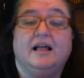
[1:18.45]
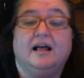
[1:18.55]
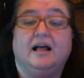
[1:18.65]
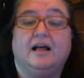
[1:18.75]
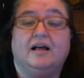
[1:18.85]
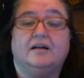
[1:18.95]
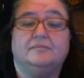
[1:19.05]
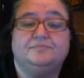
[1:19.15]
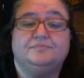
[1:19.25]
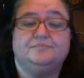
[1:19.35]

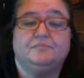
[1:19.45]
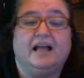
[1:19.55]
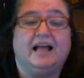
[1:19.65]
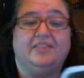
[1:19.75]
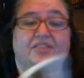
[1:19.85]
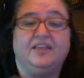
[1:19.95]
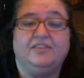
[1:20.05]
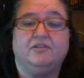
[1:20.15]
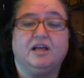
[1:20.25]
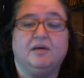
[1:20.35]
I think
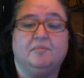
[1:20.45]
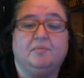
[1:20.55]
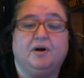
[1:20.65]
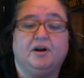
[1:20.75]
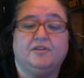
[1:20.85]
they'll come apart.